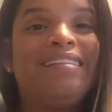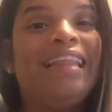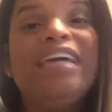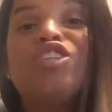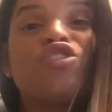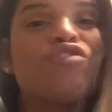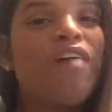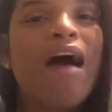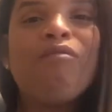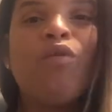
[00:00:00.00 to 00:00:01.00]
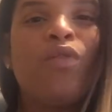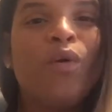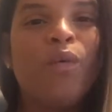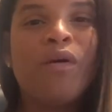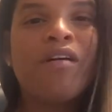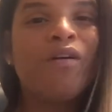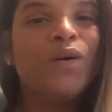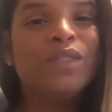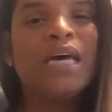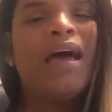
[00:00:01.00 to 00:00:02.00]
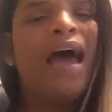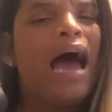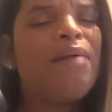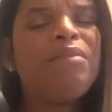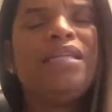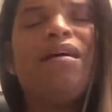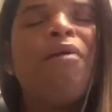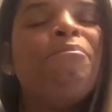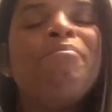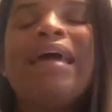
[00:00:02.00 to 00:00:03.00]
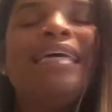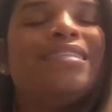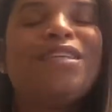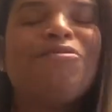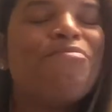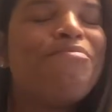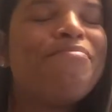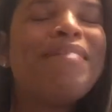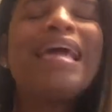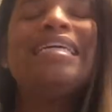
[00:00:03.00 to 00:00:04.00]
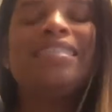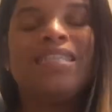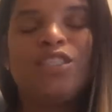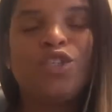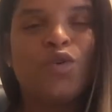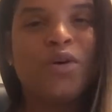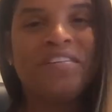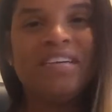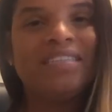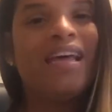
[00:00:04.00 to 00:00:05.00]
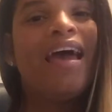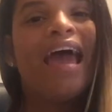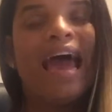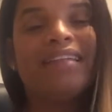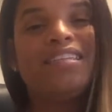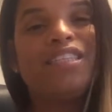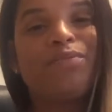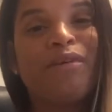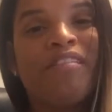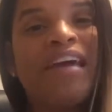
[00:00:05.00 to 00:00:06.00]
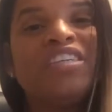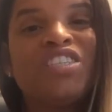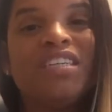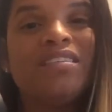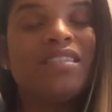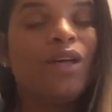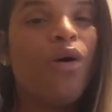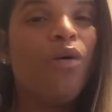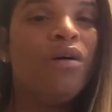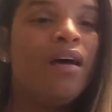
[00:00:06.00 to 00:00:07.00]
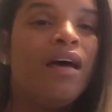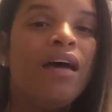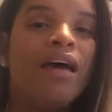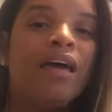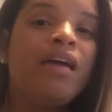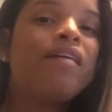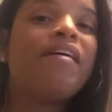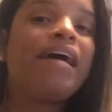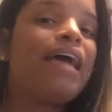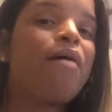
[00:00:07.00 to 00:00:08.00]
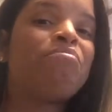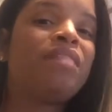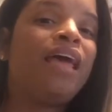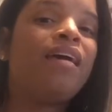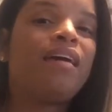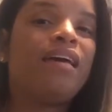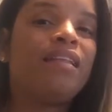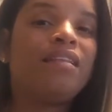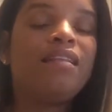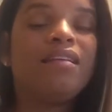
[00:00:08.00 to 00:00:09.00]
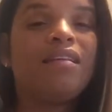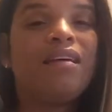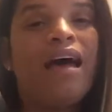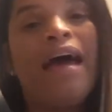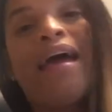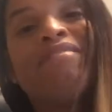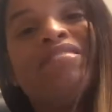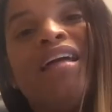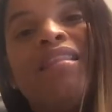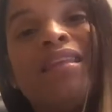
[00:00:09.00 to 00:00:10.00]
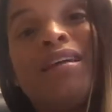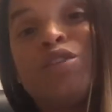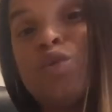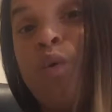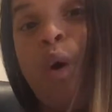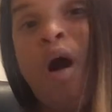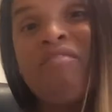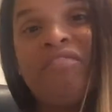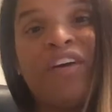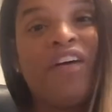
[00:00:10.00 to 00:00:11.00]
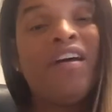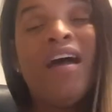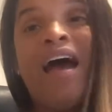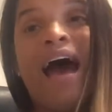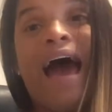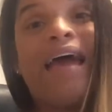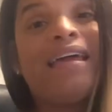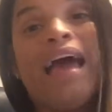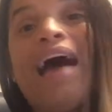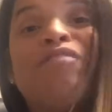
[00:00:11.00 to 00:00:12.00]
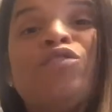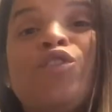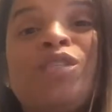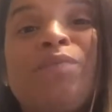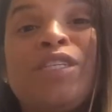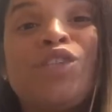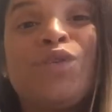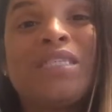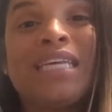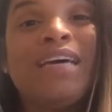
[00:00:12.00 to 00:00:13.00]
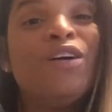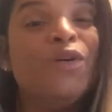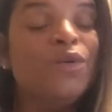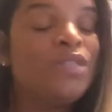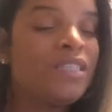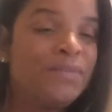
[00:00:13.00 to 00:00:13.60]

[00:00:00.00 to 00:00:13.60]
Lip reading: They travel the world. I mean, amazing, amazing stories and inspiration. So here I am thinking, I have nothing to offer. I have no special skills.